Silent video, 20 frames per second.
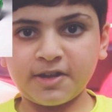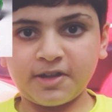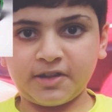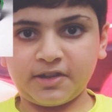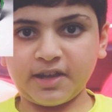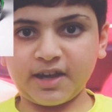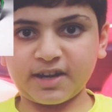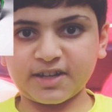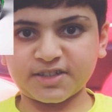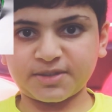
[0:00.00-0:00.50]

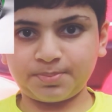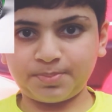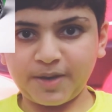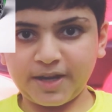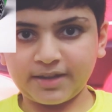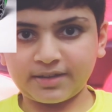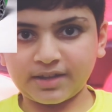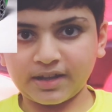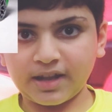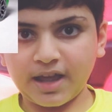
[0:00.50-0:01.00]
let us
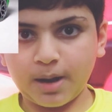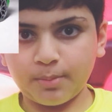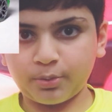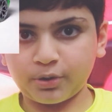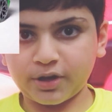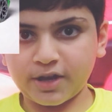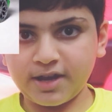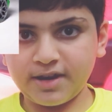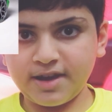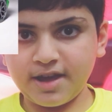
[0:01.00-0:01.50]
beat the
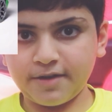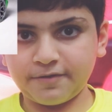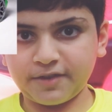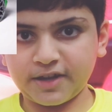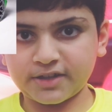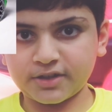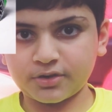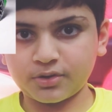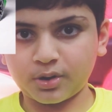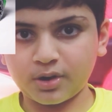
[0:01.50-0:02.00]
Lamborghini
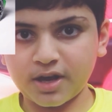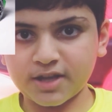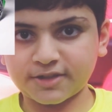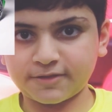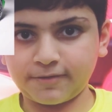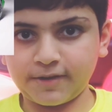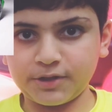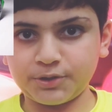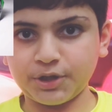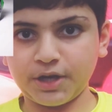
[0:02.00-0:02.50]
Aventador
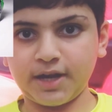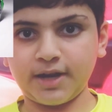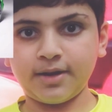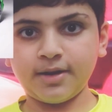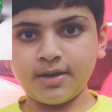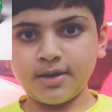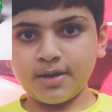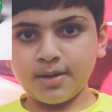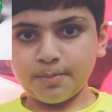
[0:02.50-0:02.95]
SVJ.